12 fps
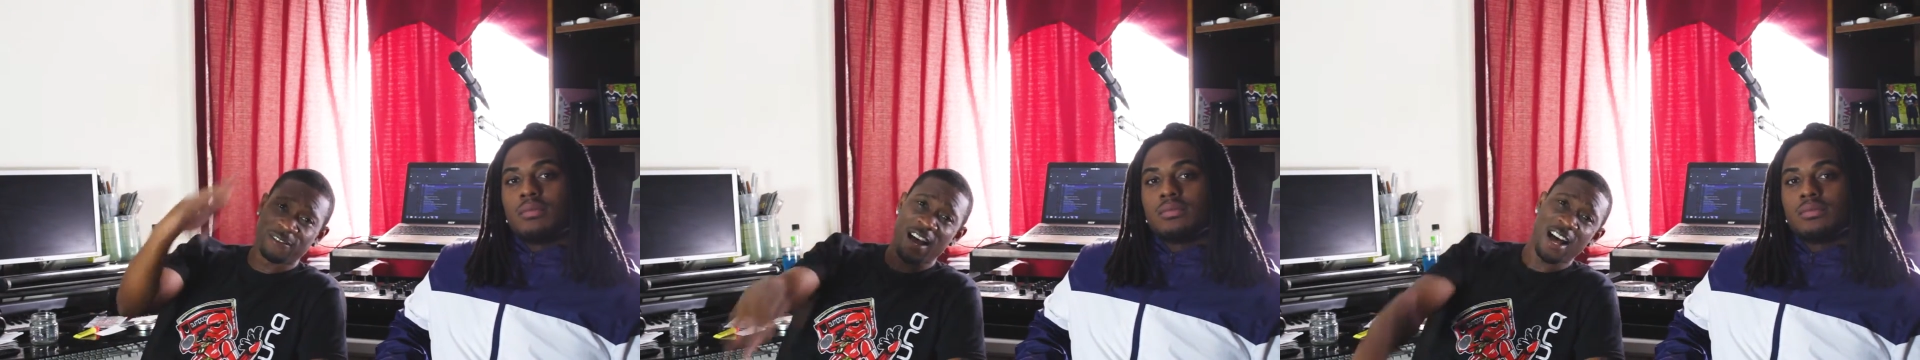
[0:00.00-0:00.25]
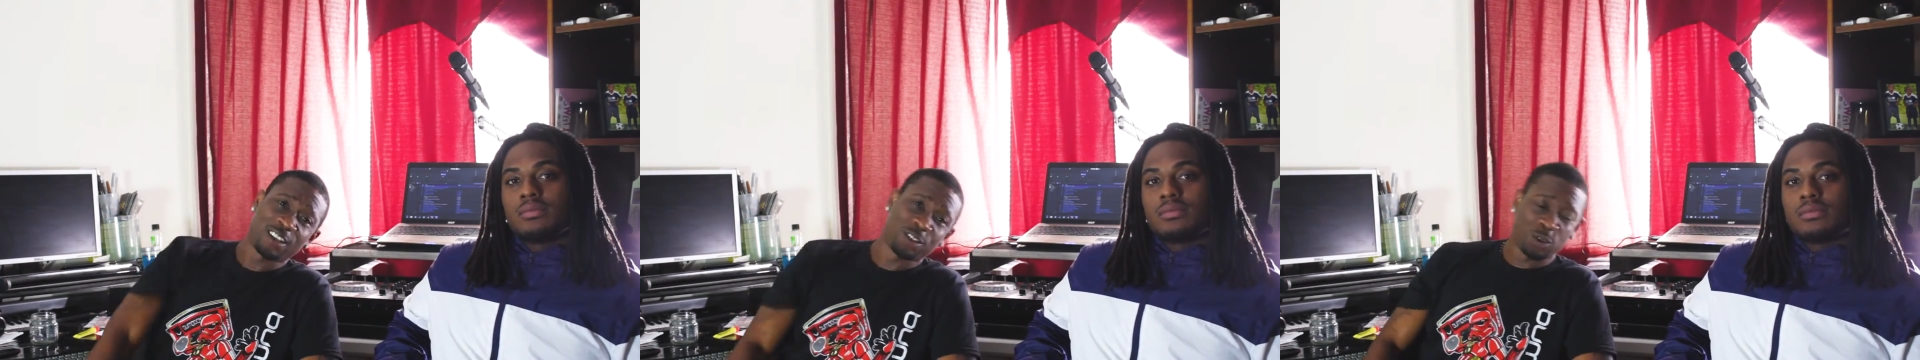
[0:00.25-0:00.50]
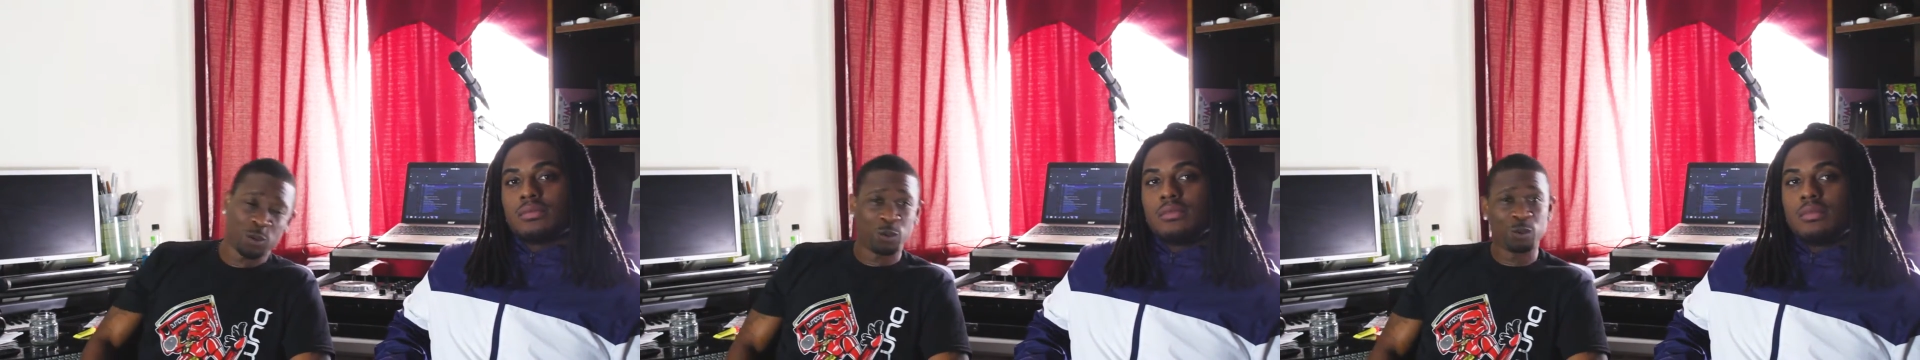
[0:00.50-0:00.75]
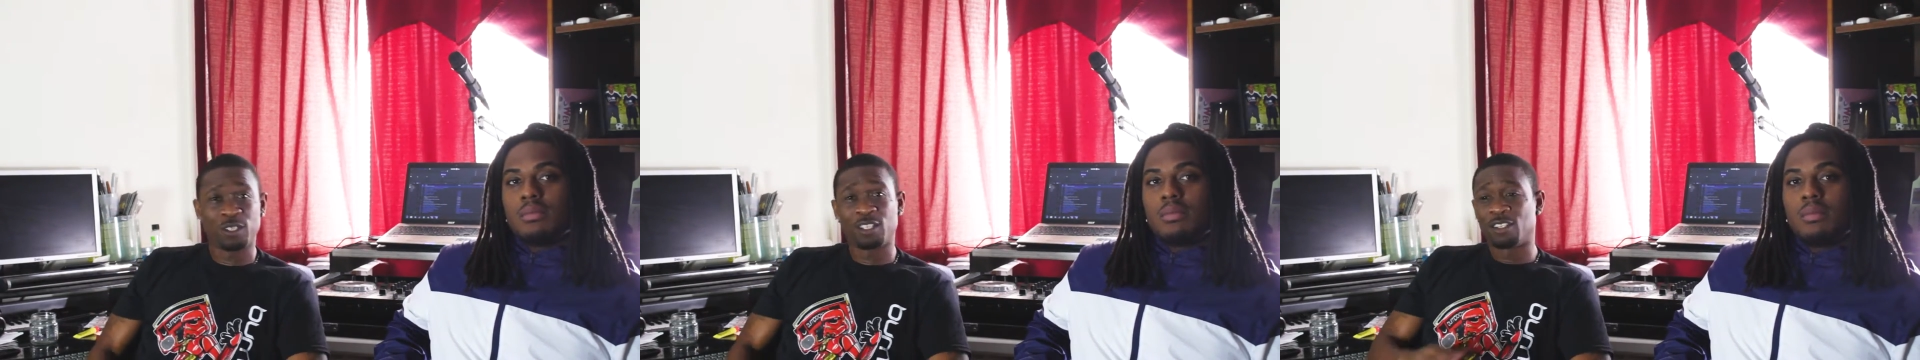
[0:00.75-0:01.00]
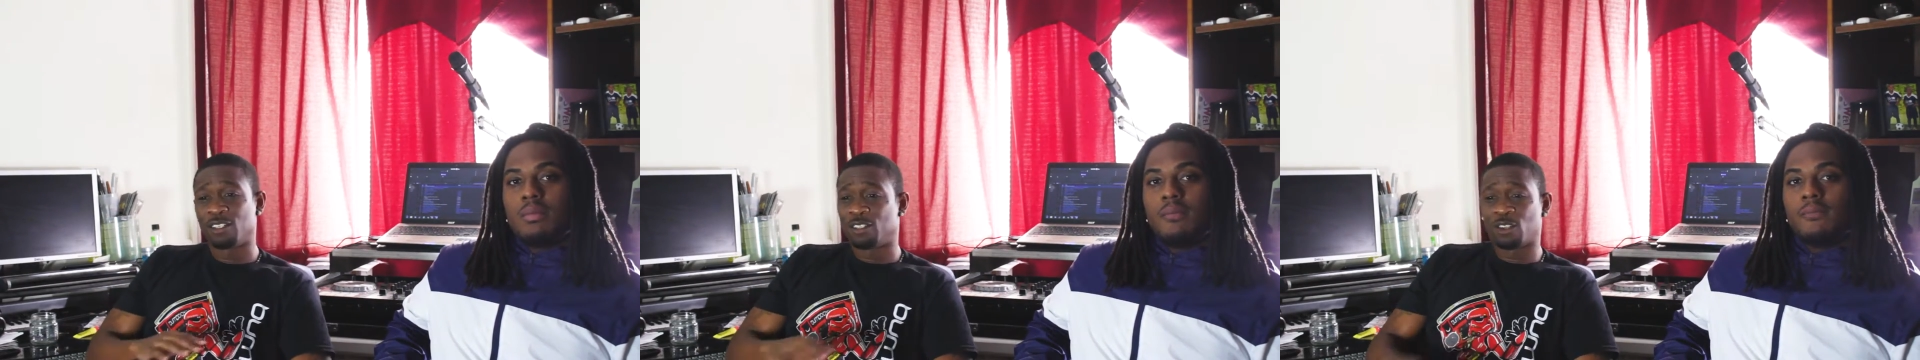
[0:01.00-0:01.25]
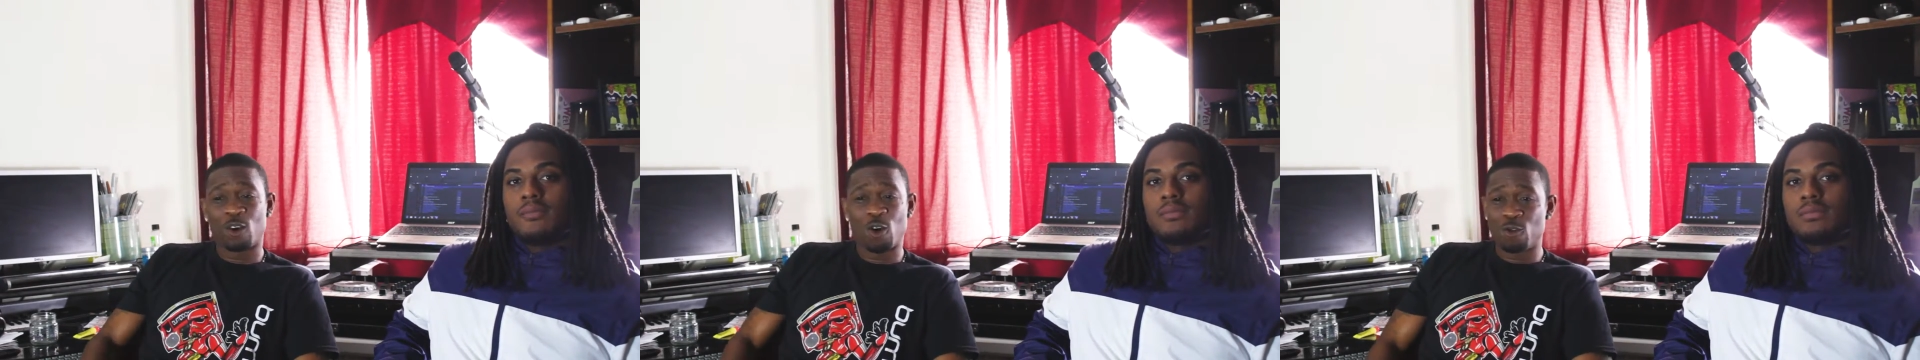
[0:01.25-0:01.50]
Speaker 1: Rob Dude,
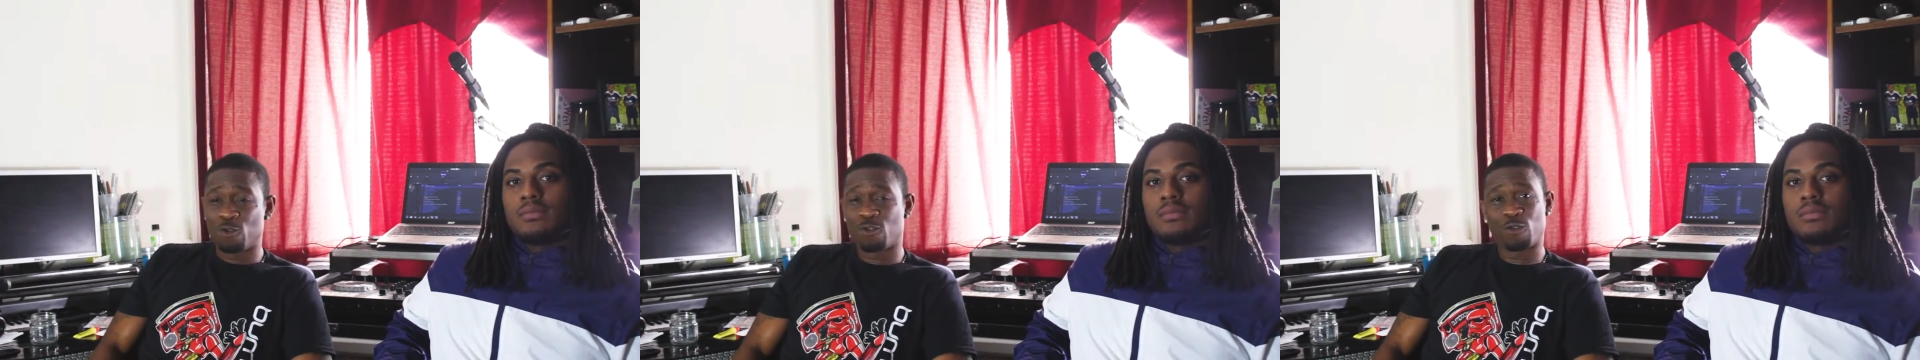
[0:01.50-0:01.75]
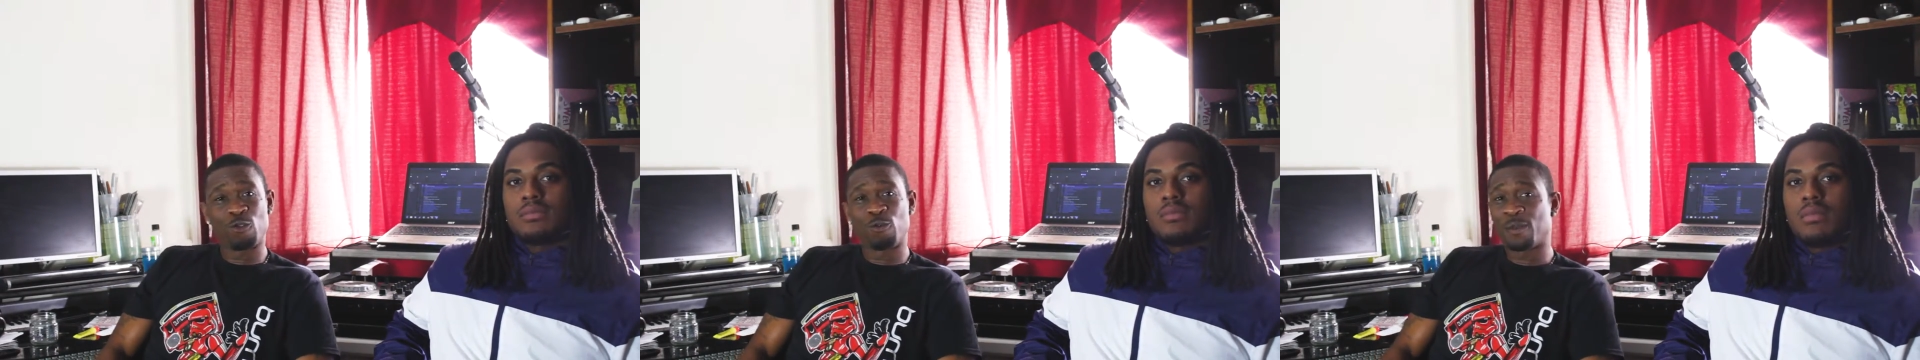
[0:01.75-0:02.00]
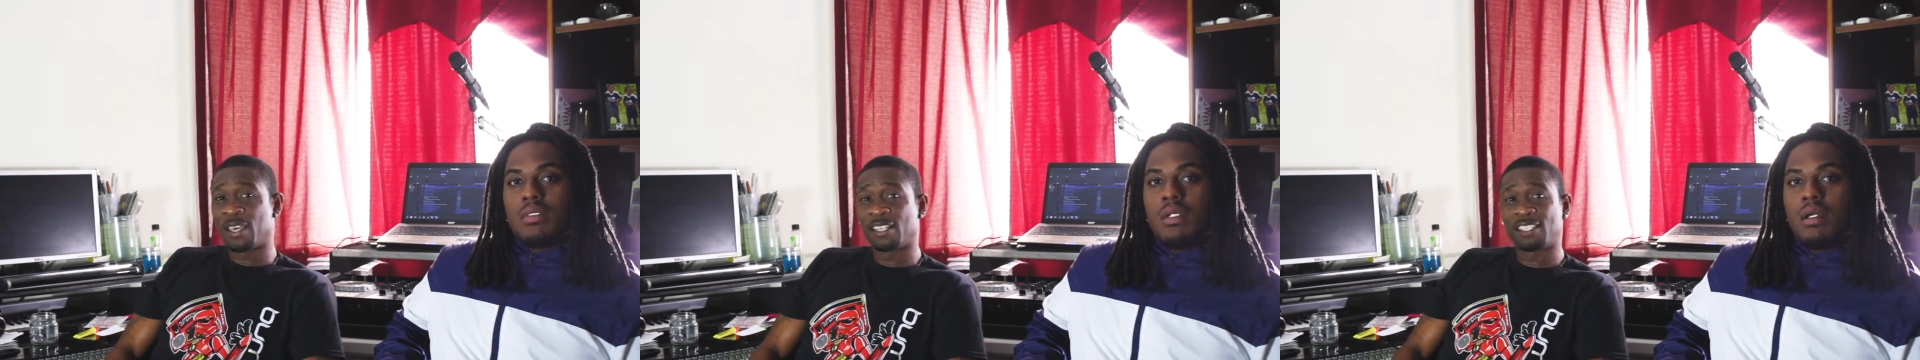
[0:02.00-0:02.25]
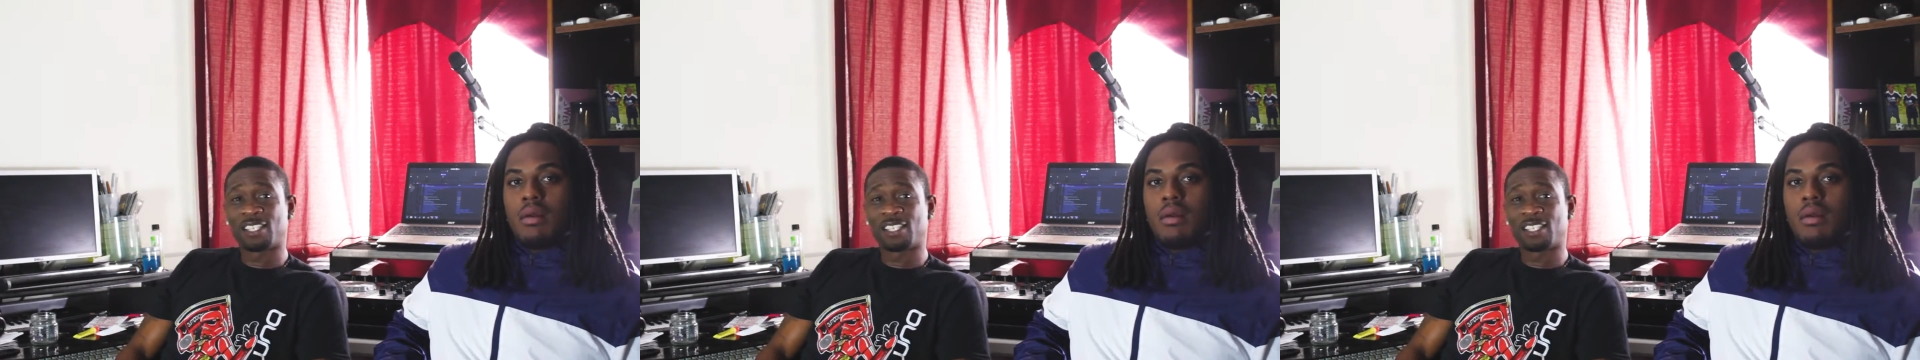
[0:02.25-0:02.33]
the whole crew, man.